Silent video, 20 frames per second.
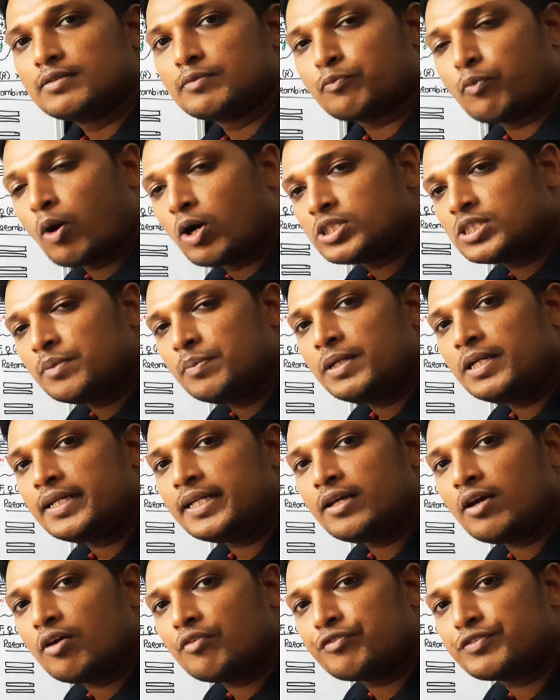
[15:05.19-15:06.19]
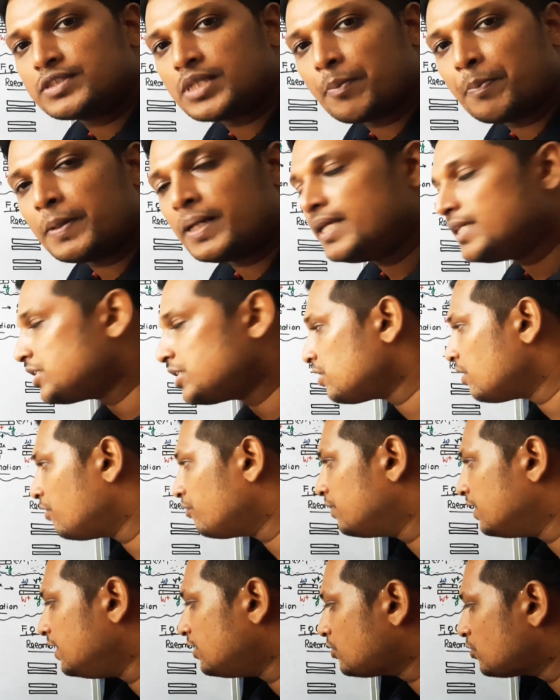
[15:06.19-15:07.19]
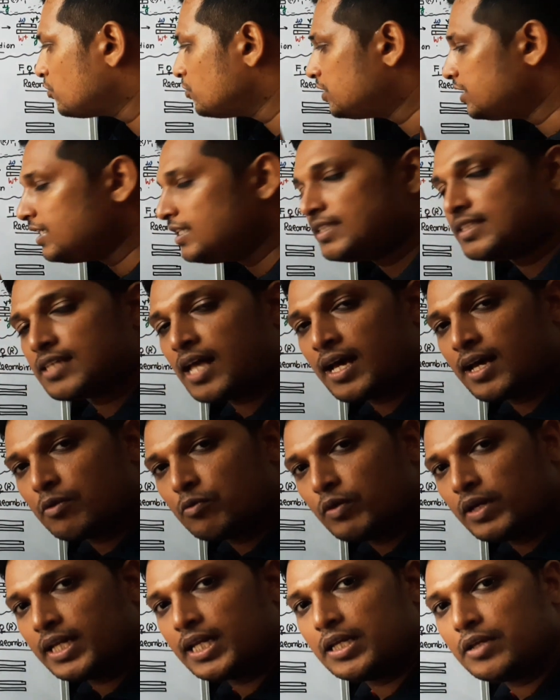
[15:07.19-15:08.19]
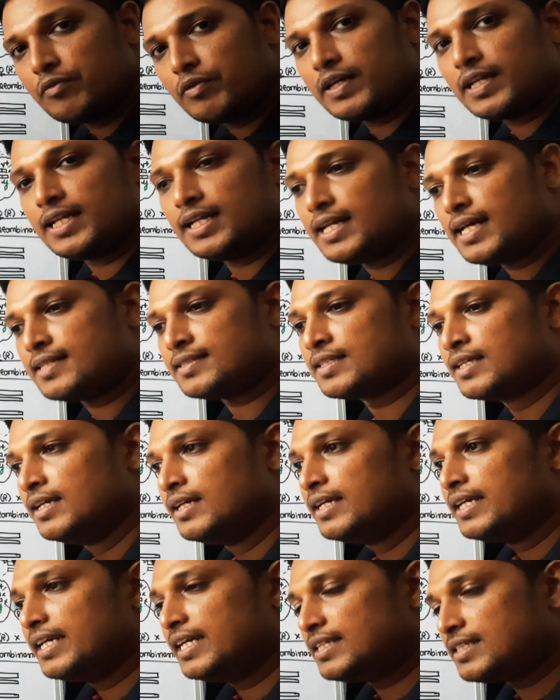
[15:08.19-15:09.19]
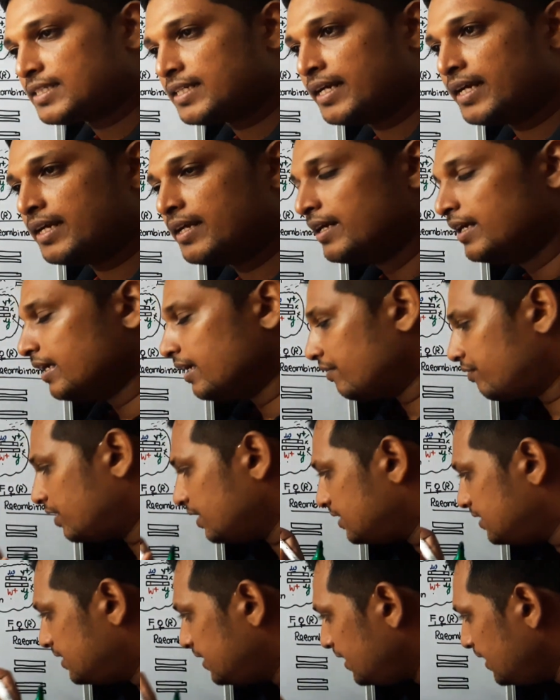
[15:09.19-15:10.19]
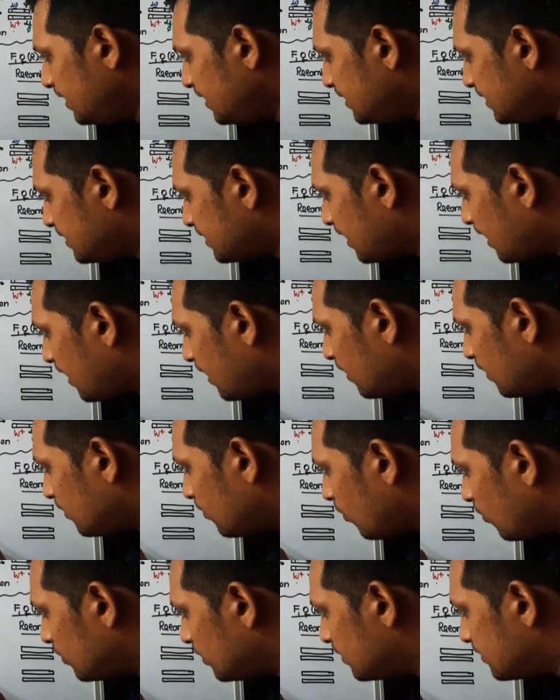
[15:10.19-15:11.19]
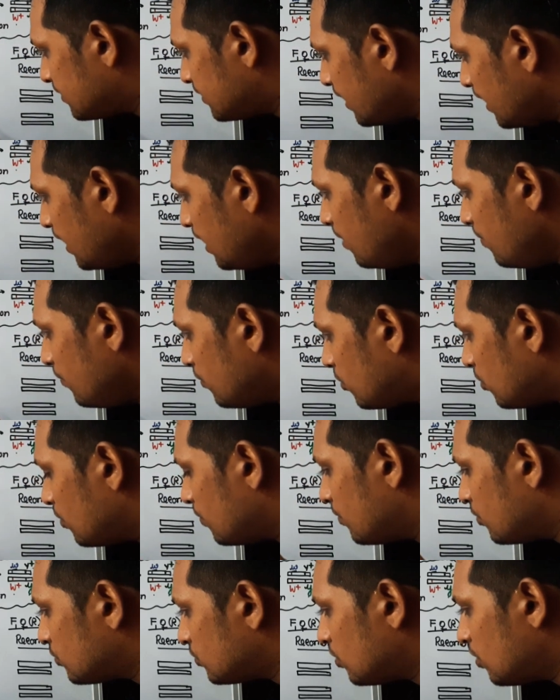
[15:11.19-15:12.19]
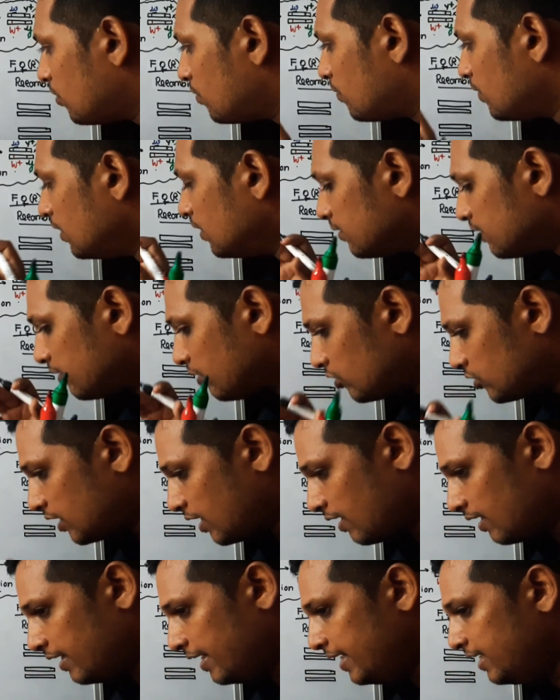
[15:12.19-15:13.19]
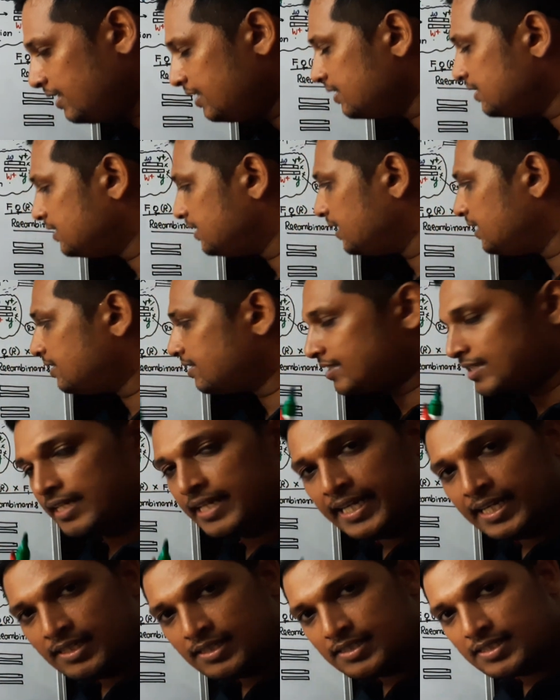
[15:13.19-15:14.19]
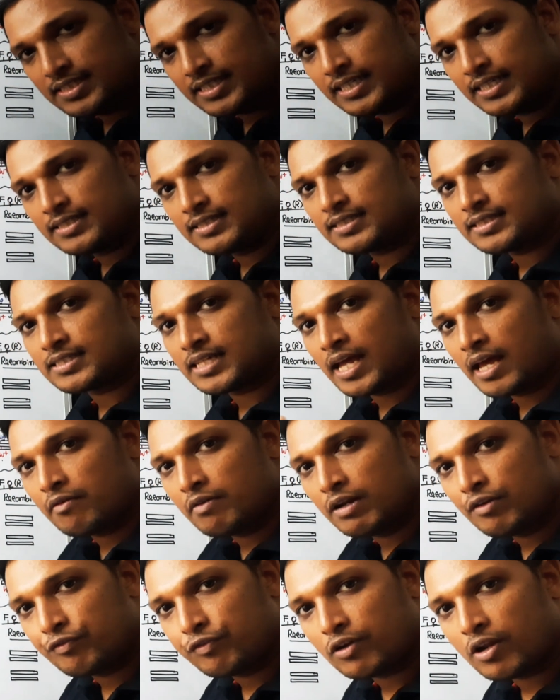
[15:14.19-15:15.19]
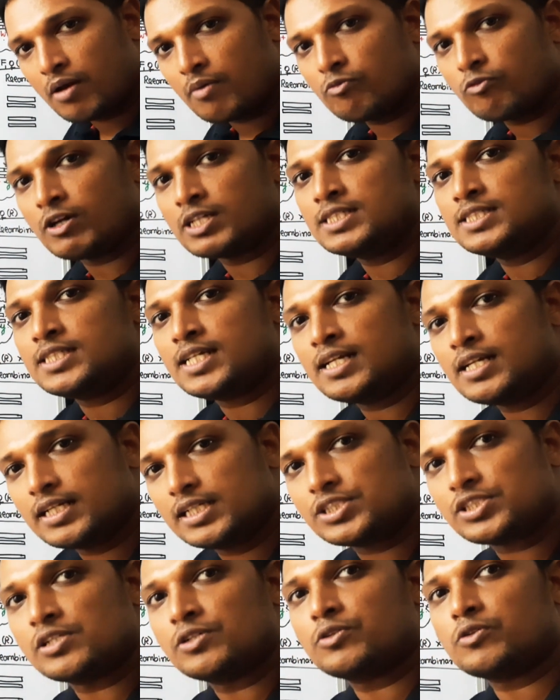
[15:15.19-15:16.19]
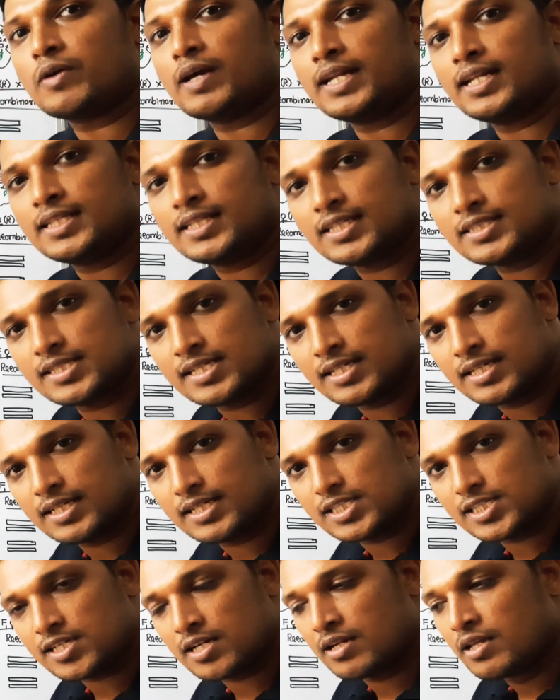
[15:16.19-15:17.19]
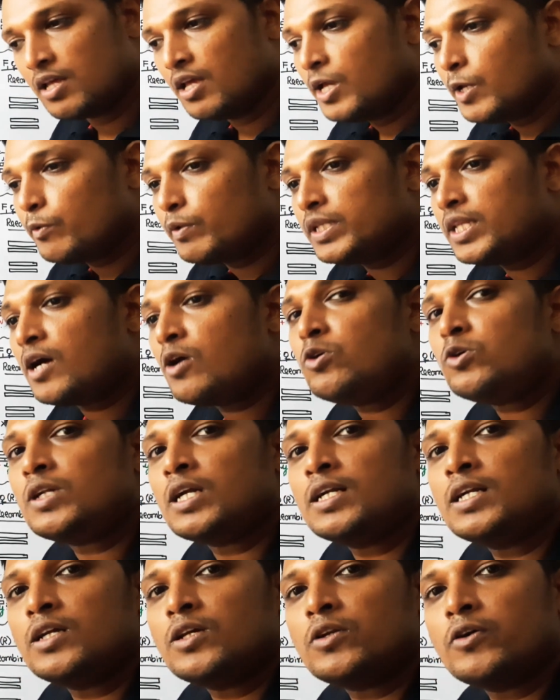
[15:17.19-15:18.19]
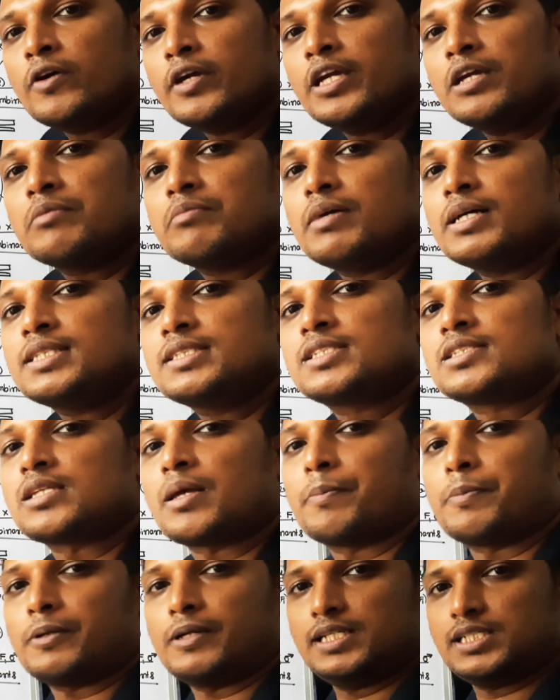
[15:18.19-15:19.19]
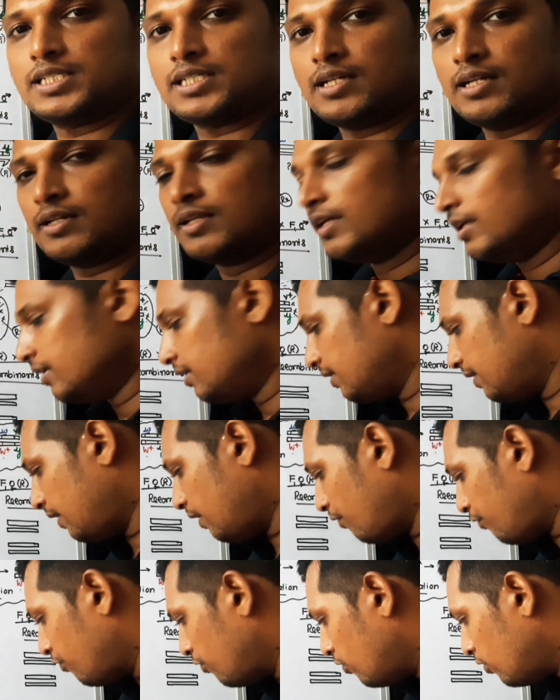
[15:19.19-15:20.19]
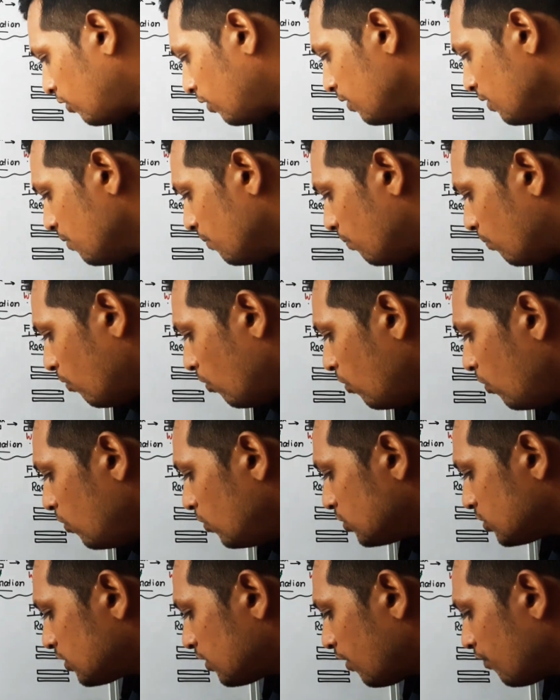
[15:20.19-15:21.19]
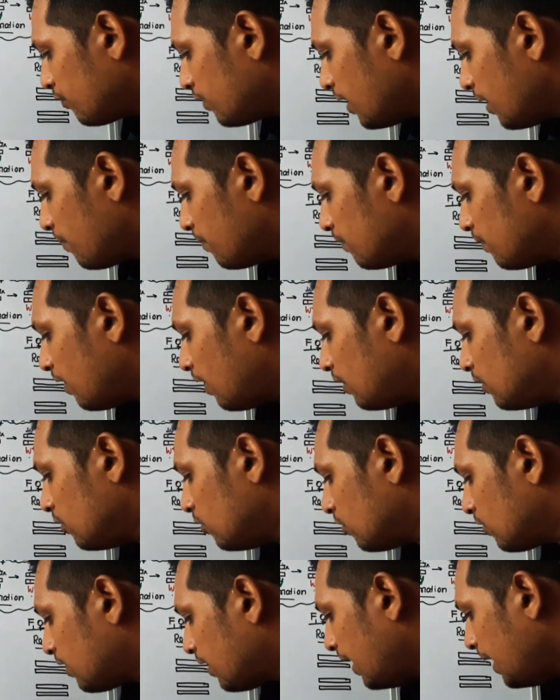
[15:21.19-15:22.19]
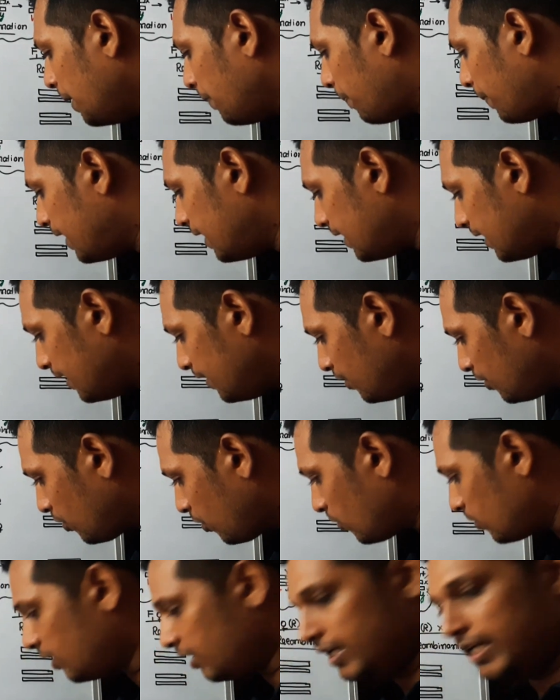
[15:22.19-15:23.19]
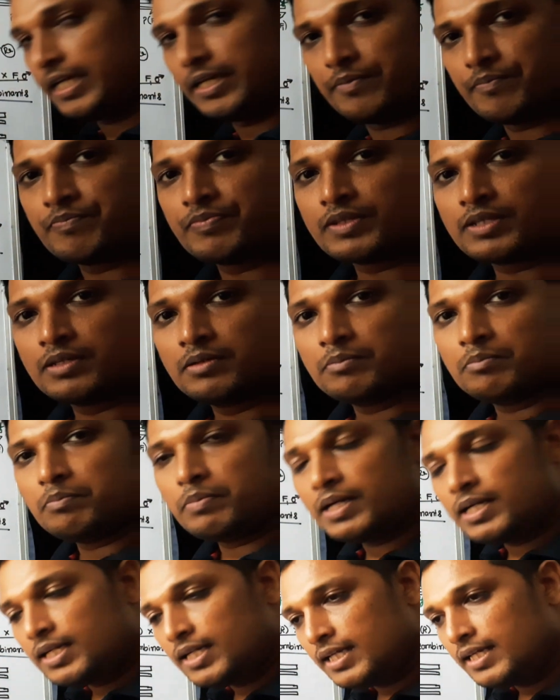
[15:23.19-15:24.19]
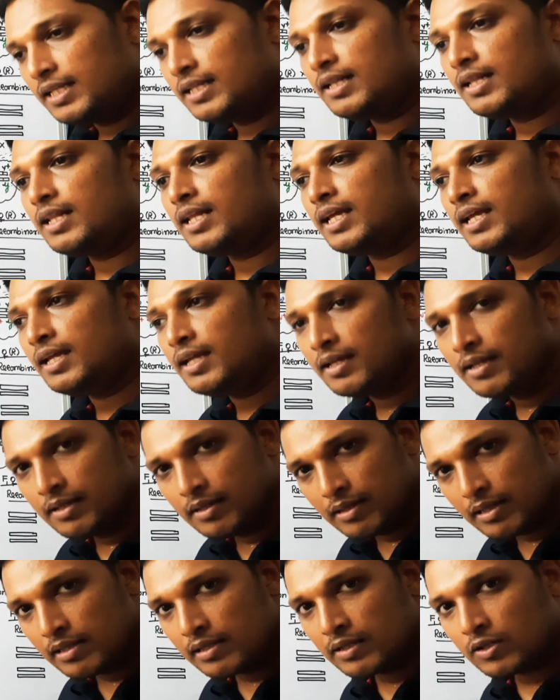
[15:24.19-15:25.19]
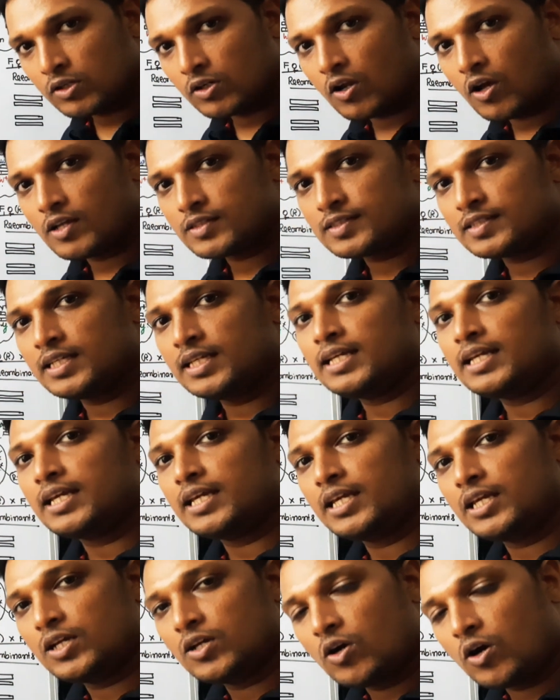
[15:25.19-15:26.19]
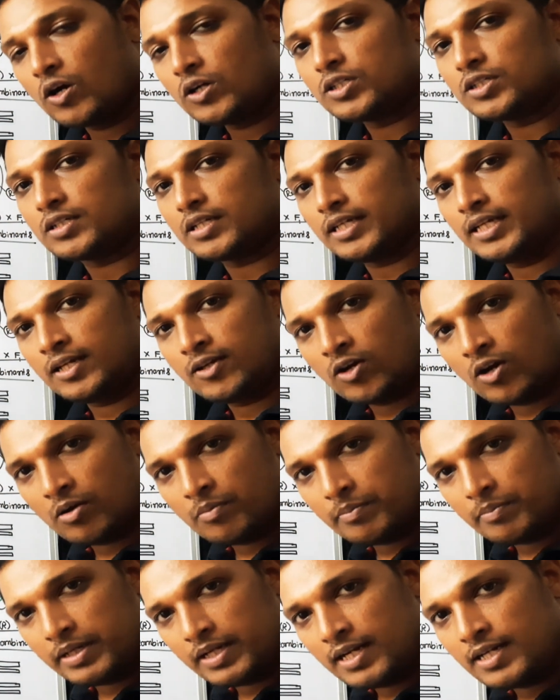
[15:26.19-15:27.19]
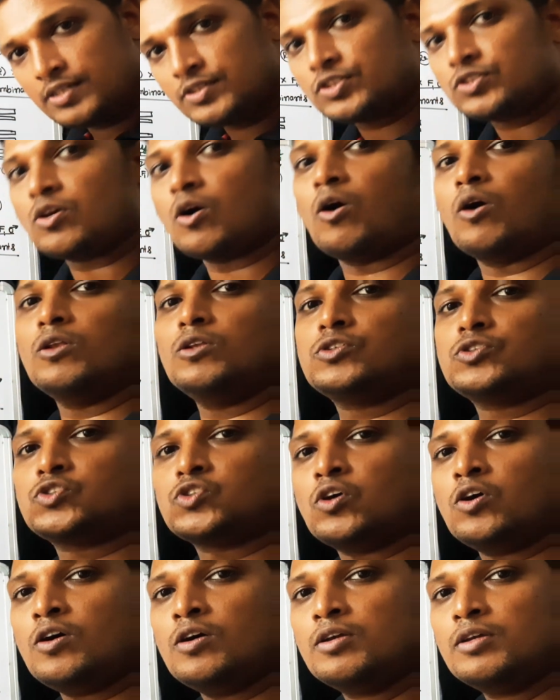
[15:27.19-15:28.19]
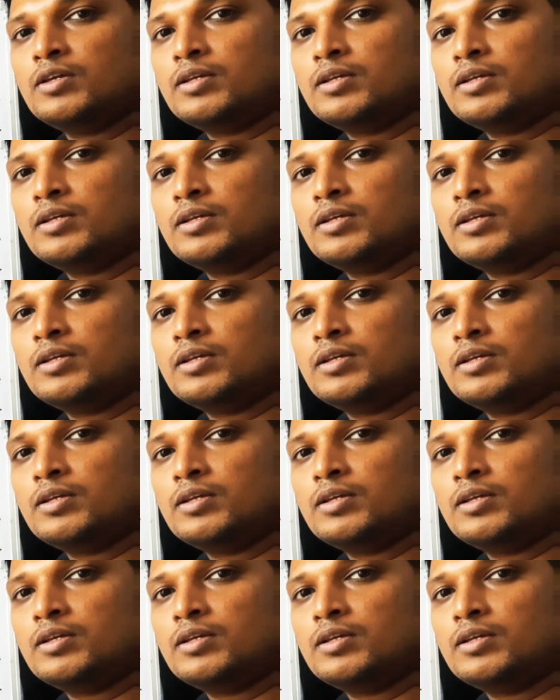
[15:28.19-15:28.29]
Possibility of separation of these two genes are very less. Instead, if the genes are on the same chromosome, those are linked genes. Linked genes travel from one generation to another generation without undergoing much separation. Therefore, most of them look like parent only. But in the crossing, he got recombinants also.